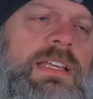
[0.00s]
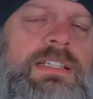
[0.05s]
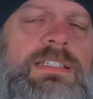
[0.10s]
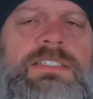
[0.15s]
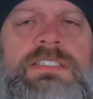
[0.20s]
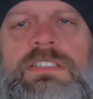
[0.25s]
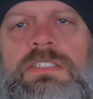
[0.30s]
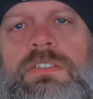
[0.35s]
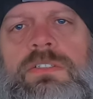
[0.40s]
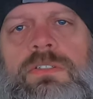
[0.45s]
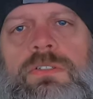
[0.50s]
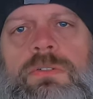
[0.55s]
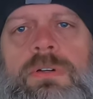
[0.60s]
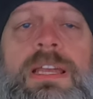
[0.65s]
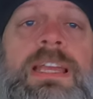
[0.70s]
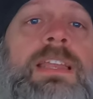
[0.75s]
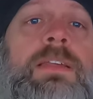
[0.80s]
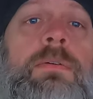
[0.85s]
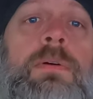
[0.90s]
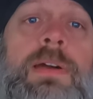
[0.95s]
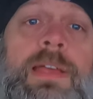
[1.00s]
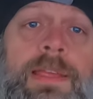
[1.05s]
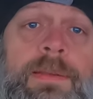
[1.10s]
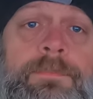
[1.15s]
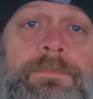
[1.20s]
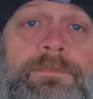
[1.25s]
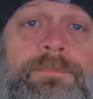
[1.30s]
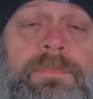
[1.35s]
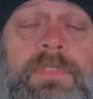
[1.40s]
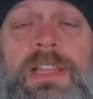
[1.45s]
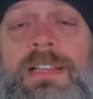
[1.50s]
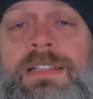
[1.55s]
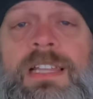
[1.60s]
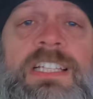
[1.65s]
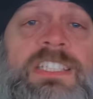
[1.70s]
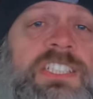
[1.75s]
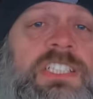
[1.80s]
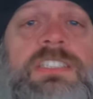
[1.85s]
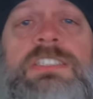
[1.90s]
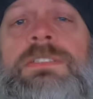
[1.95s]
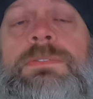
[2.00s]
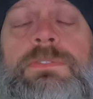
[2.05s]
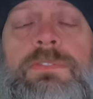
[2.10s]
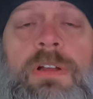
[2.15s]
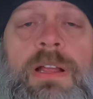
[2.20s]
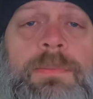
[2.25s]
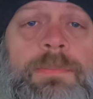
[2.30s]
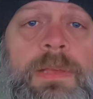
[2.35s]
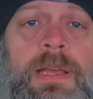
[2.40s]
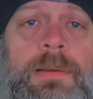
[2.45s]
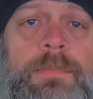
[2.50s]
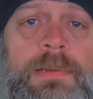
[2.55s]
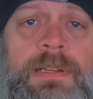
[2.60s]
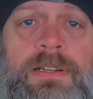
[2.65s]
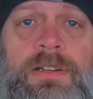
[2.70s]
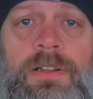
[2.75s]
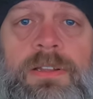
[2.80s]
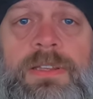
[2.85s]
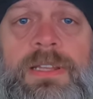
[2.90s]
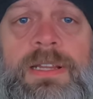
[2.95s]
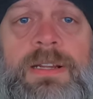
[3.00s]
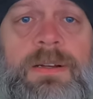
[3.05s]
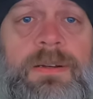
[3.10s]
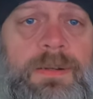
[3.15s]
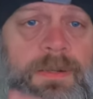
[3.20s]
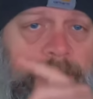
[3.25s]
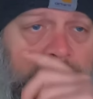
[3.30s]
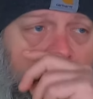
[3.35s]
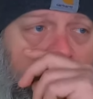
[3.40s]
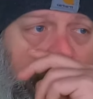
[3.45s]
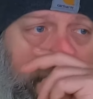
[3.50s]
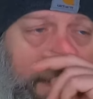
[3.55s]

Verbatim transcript: And so, anyway, like, share, subscribe, comment on there.